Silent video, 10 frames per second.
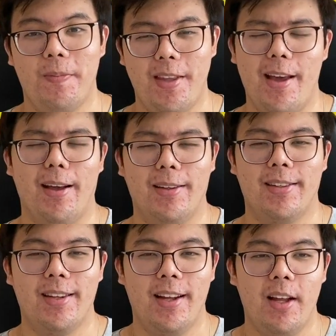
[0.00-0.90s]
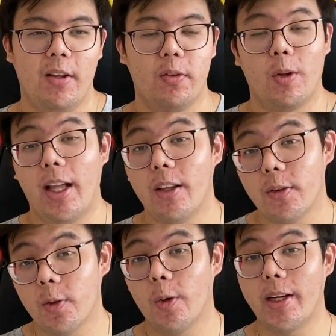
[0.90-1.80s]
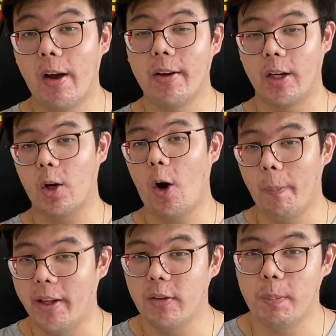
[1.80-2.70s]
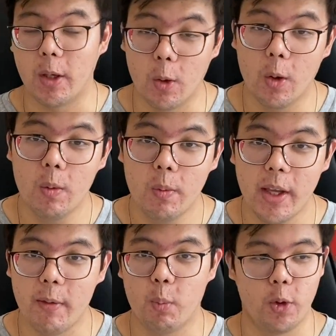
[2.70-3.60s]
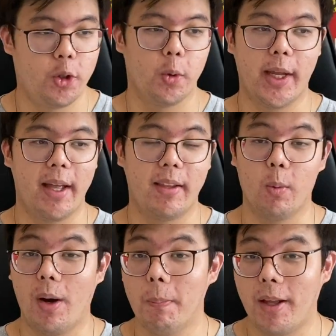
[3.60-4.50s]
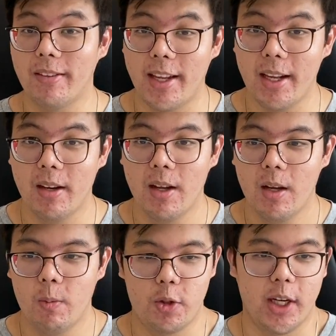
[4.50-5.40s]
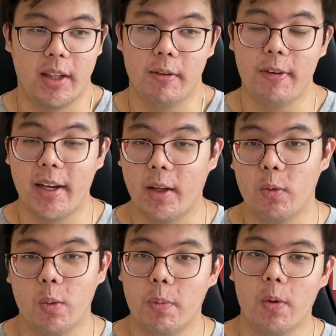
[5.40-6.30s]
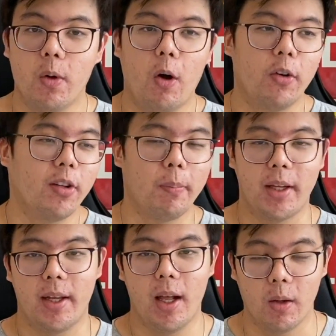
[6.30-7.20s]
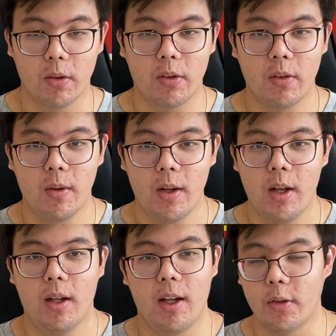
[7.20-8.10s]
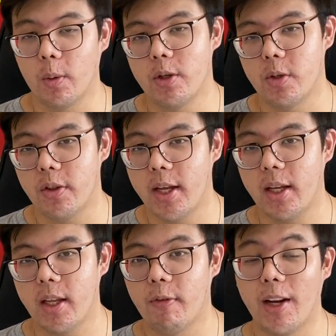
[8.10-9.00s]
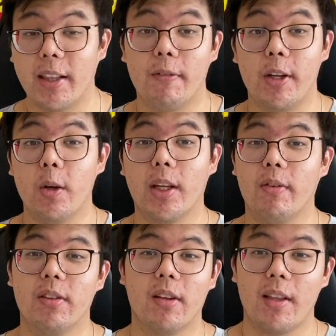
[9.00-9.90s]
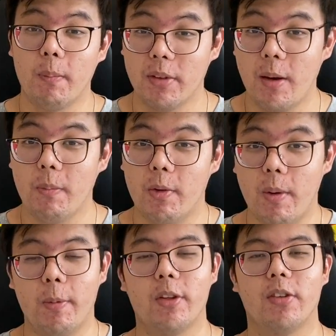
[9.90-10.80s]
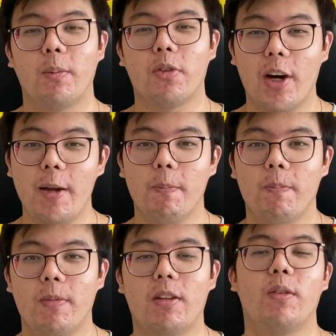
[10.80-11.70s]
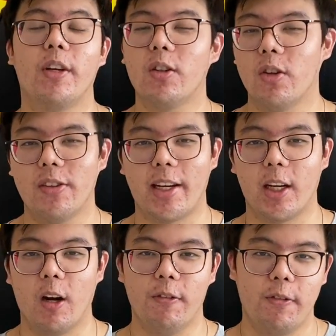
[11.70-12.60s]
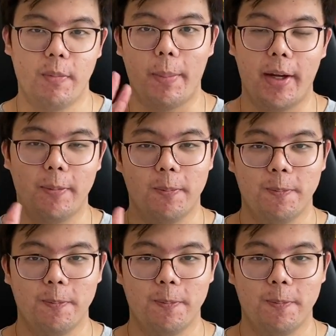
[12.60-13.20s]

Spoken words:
Yeah. So let us know down in the comments below if would you get the OnePlus 8, would you get the Find X2 Pro or something else. Let us know what you think. If you like the video, give us a thumbs up. Remember to subscribe. This is Victor signing off. Bye bye.